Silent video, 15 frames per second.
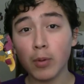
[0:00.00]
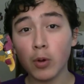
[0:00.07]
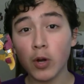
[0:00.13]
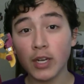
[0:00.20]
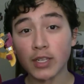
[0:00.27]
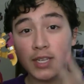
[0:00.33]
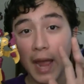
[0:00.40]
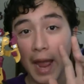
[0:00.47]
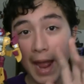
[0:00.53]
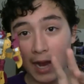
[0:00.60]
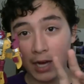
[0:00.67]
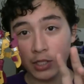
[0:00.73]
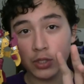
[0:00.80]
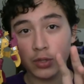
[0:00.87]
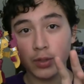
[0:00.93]
not to
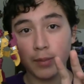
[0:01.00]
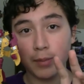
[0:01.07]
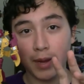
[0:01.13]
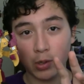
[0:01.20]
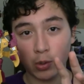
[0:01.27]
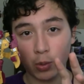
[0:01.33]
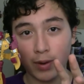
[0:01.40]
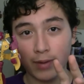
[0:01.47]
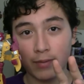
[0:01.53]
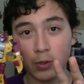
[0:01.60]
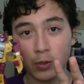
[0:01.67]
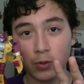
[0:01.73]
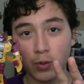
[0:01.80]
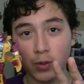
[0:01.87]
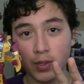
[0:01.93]
actually microwave
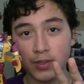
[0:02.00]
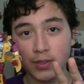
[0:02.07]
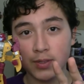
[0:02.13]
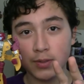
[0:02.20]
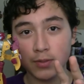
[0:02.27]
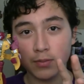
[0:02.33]
your toys.